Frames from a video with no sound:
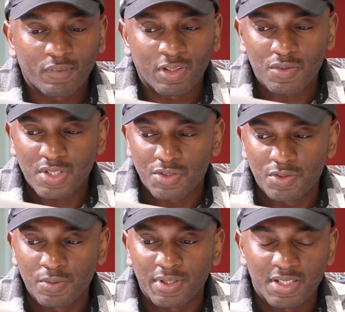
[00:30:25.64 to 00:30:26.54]
it also has to
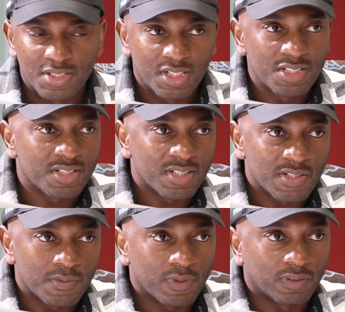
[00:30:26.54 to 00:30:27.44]
do with intention
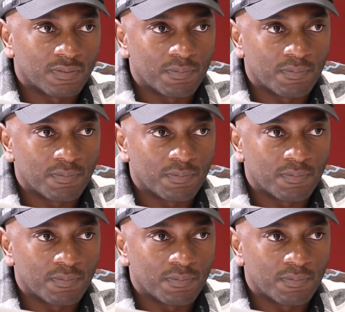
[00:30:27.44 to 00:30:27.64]
as well.